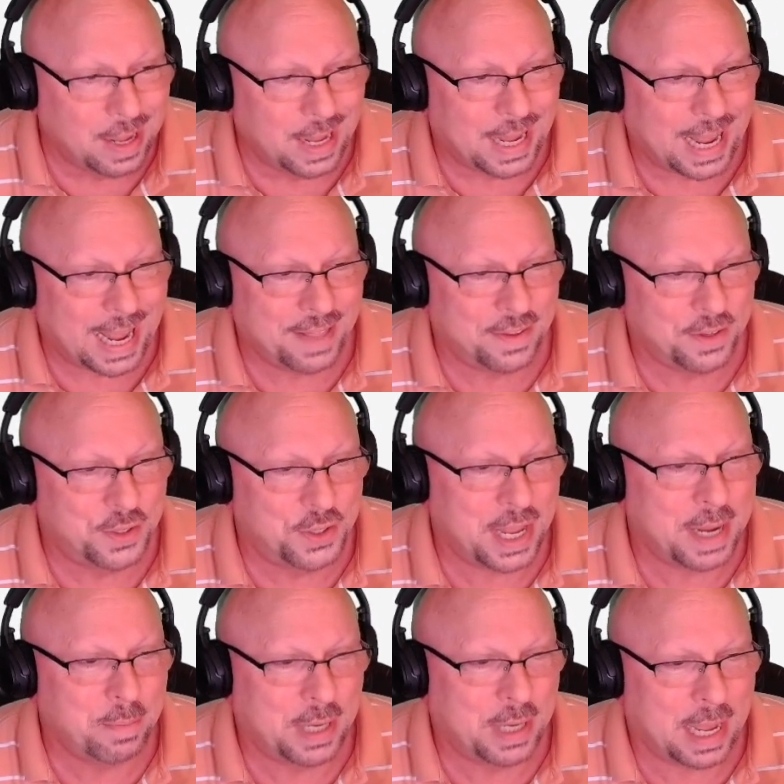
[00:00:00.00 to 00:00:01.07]
At the
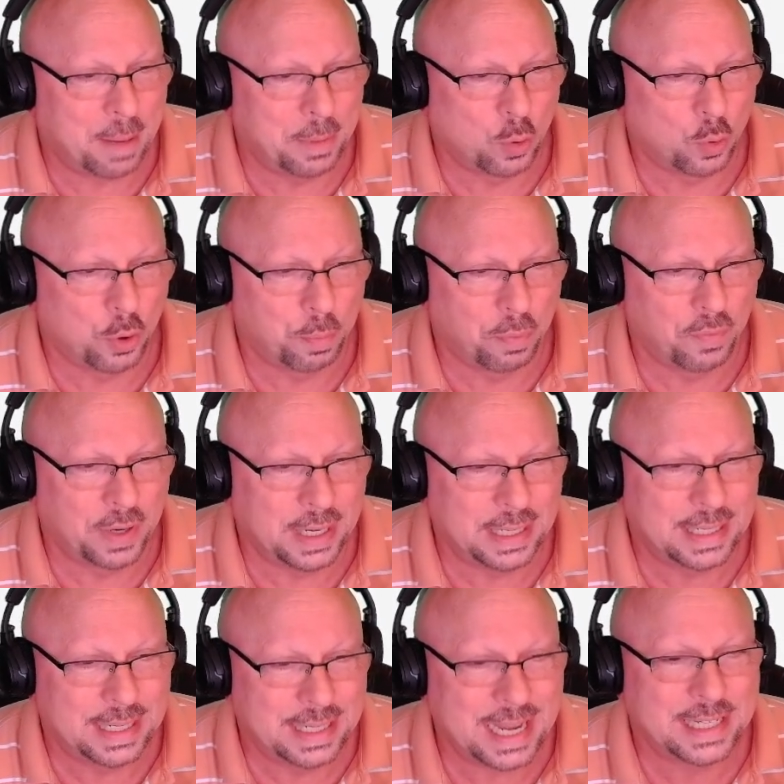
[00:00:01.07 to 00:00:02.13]
same time, in order to prevent
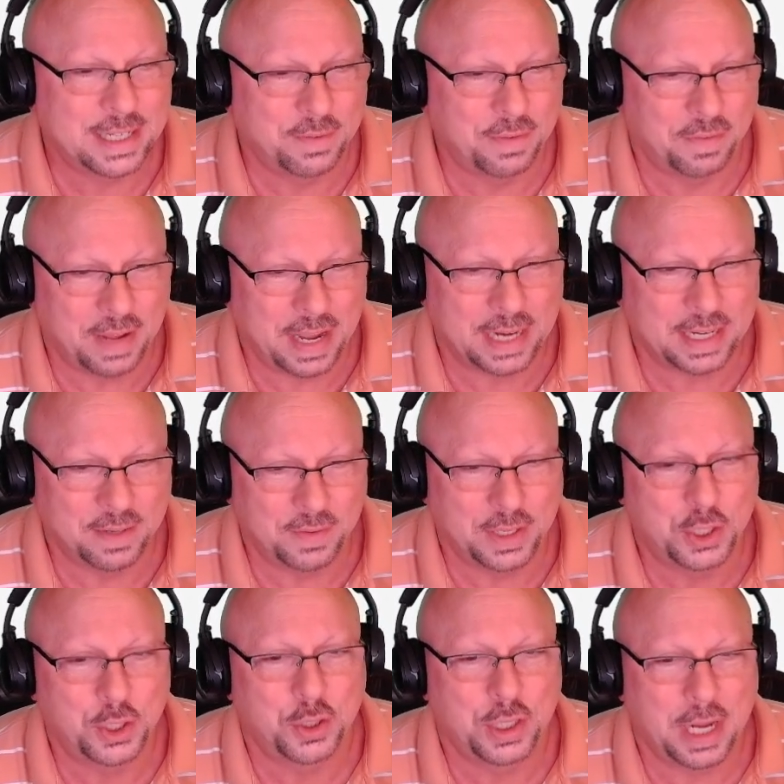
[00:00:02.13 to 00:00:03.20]
excessive
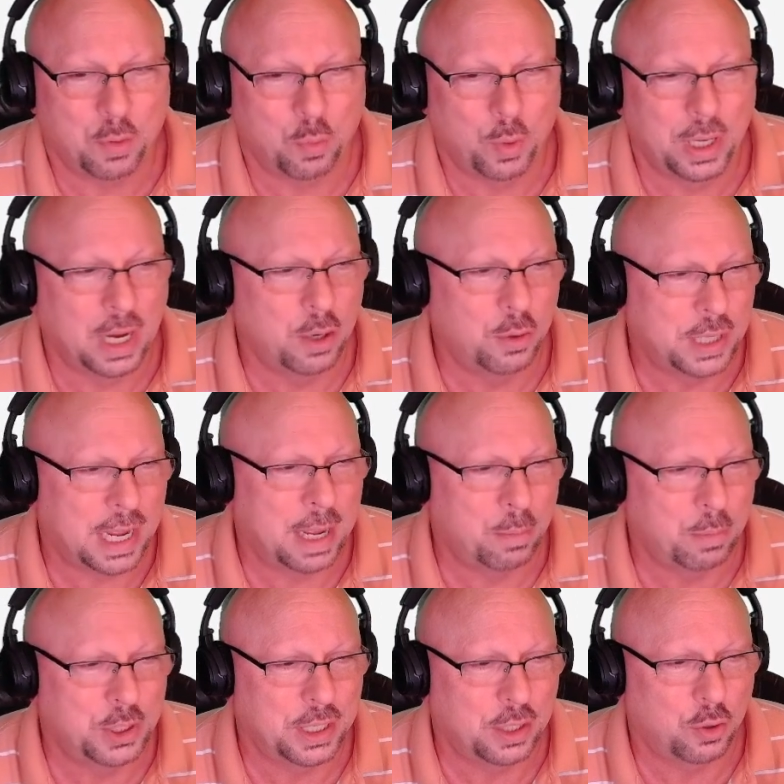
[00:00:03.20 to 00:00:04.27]
effectiveness, reload time
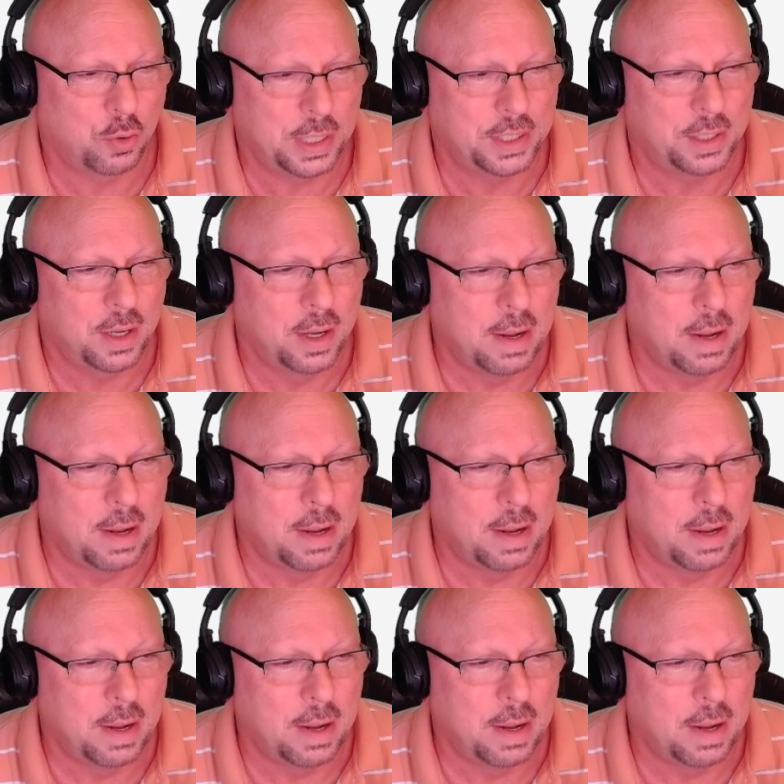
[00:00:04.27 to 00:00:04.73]
was increased.